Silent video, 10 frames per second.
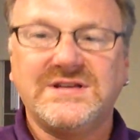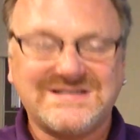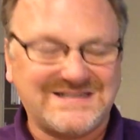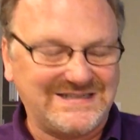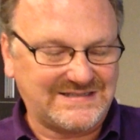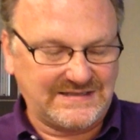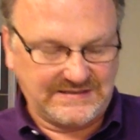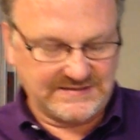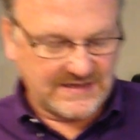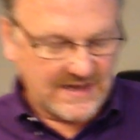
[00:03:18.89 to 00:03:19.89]

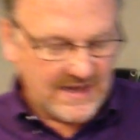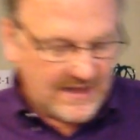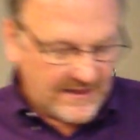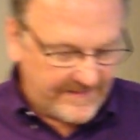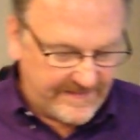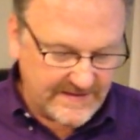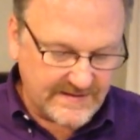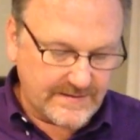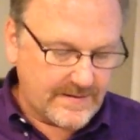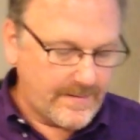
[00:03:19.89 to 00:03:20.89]
cc's.
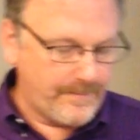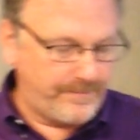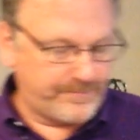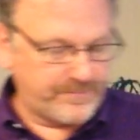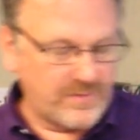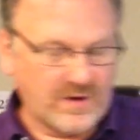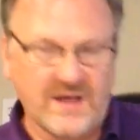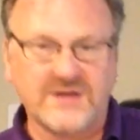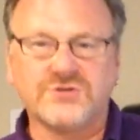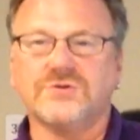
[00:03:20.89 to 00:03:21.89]
The
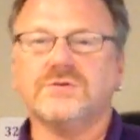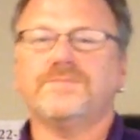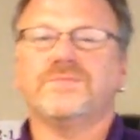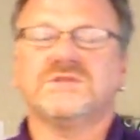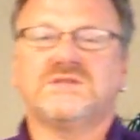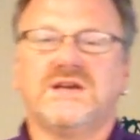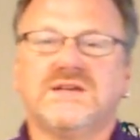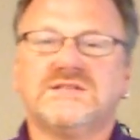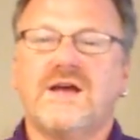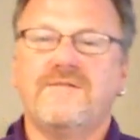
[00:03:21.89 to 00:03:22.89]
lecture
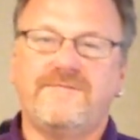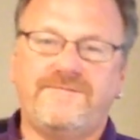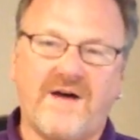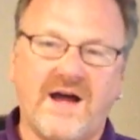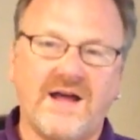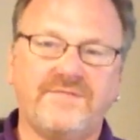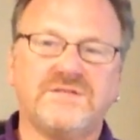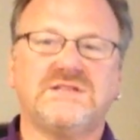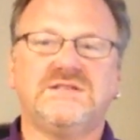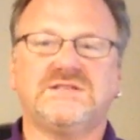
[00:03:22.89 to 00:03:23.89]
says 5
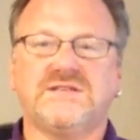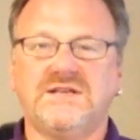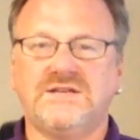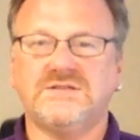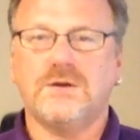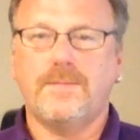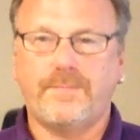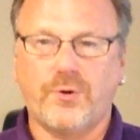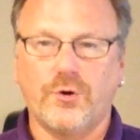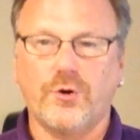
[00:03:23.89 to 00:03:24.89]
cc's
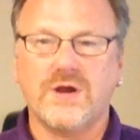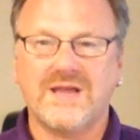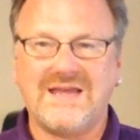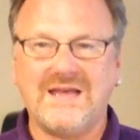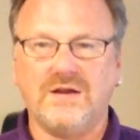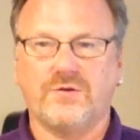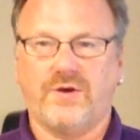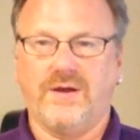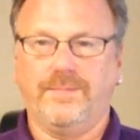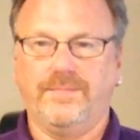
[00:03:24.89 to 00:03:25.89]
per
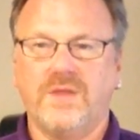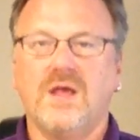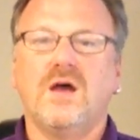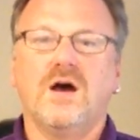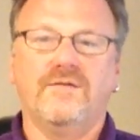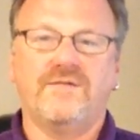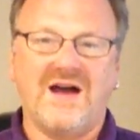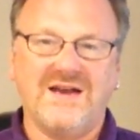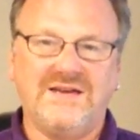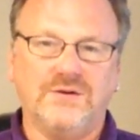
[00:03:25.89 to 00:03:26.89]
kilogram of
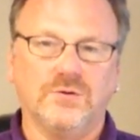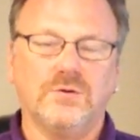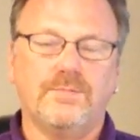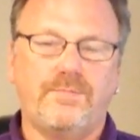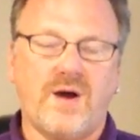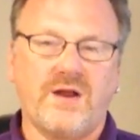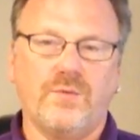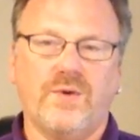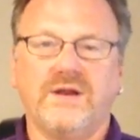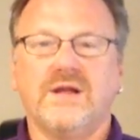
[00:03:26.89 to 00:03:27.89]
ideal body
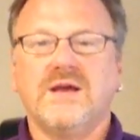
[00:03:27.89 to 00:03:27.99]
weight.